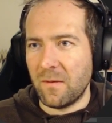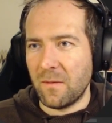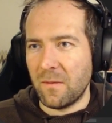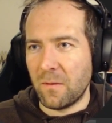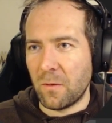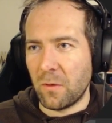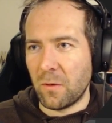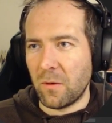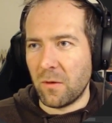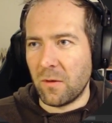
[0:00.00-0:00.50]

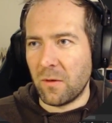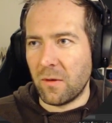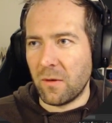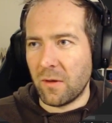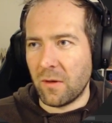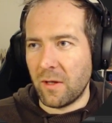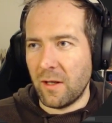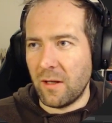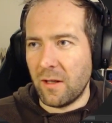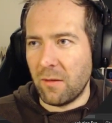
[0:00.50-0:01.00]

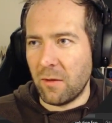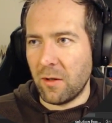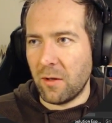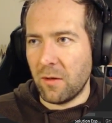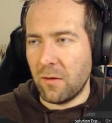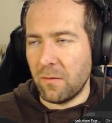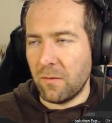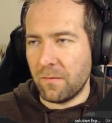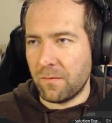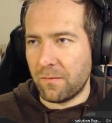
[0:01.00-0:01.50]
Okay, there we
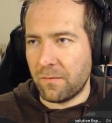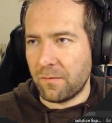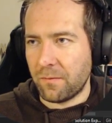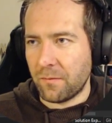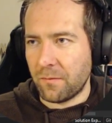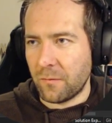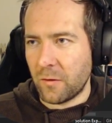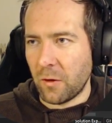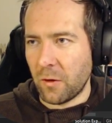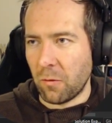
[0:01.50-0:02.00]
go.
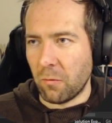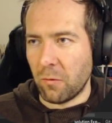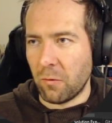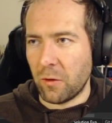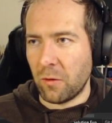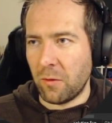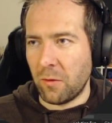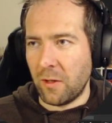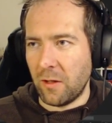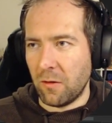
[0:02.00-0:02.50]
So
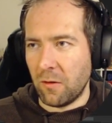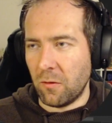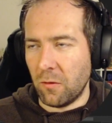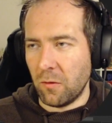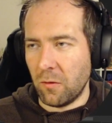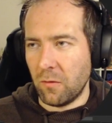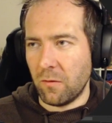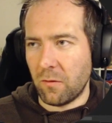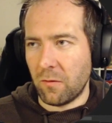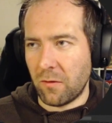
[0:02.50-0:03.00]
what do we need to
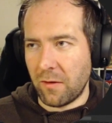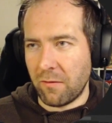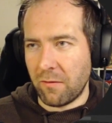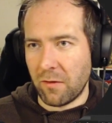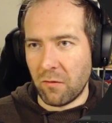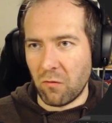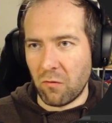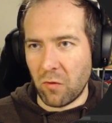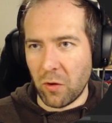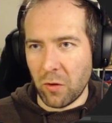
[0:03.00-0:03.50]
do for
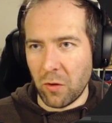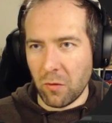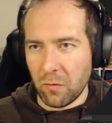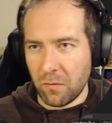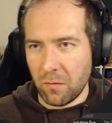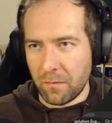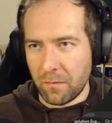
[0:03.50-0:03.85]
every row?